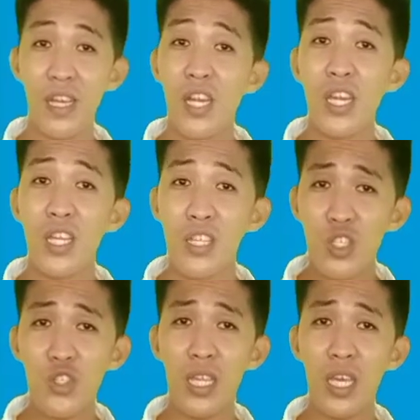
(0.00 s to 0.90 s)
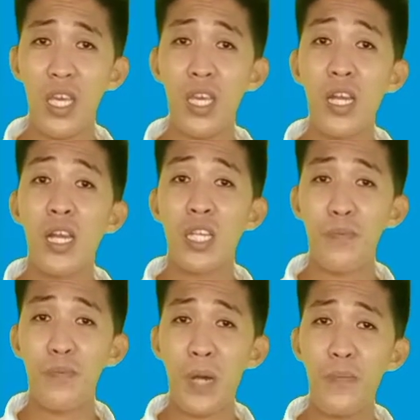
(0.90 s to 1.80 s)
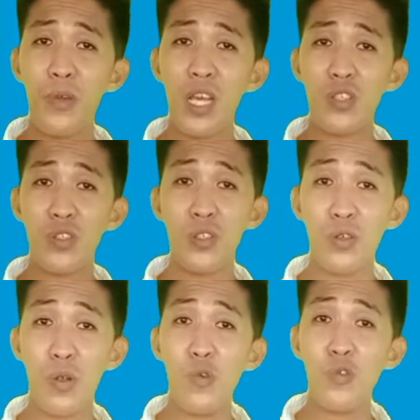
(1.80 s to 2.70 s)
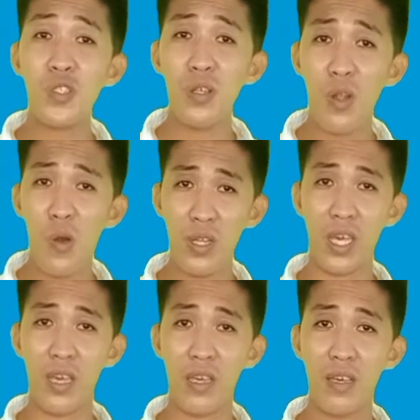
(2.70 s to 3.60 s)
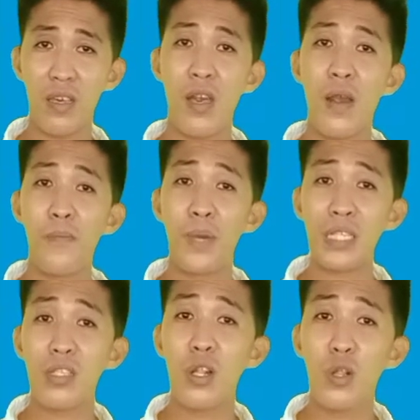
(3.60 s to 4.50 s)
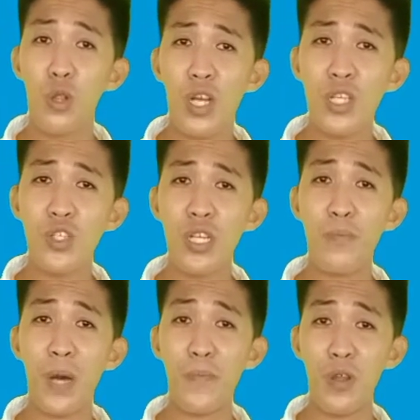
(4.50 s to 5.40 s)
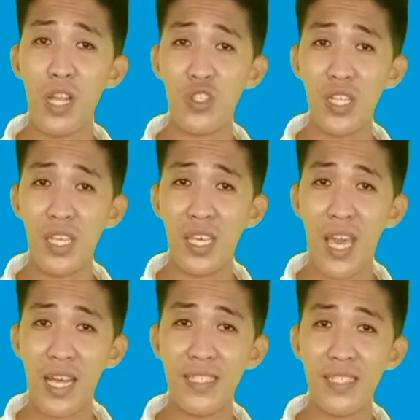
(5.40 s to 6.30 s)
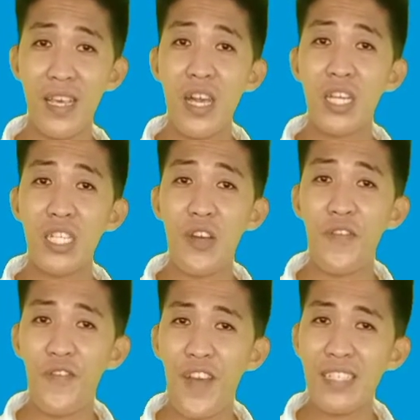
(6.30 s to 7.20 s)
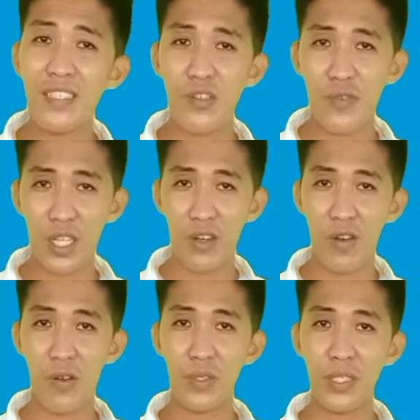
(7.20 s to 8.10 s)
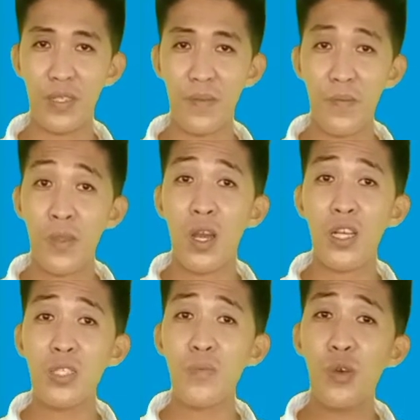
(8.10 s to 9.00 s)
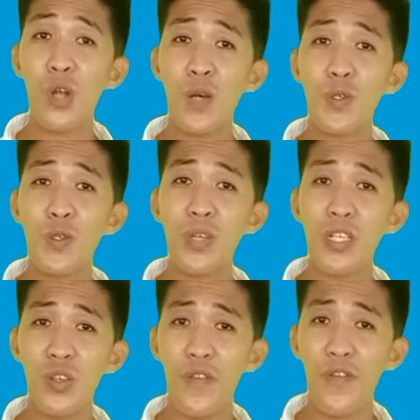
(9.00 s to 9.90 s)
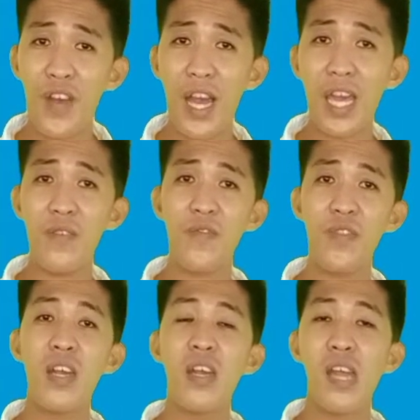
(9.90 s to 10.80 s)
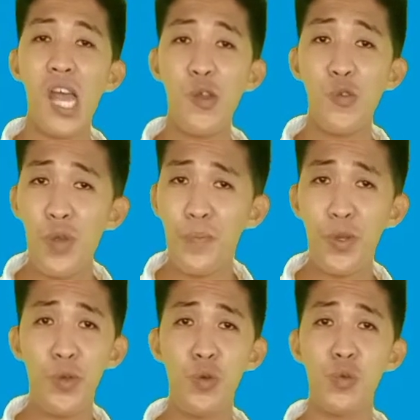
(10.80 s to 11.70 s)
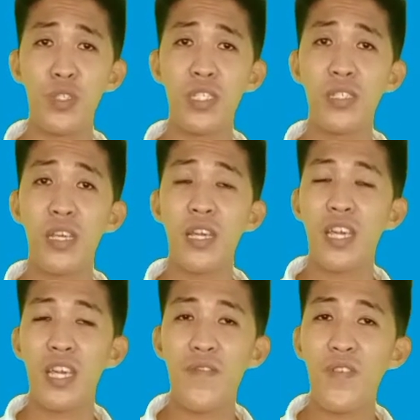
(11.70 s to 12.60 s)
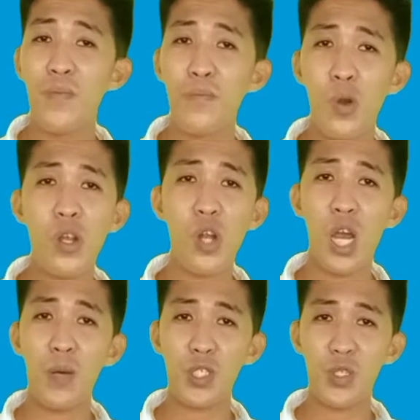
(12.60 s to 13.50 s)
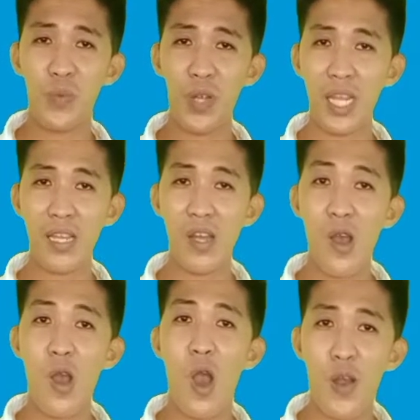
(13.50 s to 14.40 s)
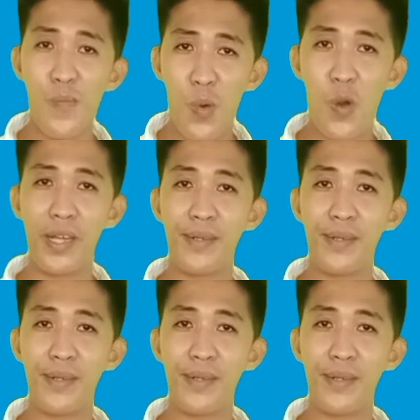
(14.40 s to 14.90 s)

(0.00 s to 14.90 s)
Initially, the population grows slowly, but the larger the population gets, the faster it grows. As more offspring survive and reproduce, even more offspring are born.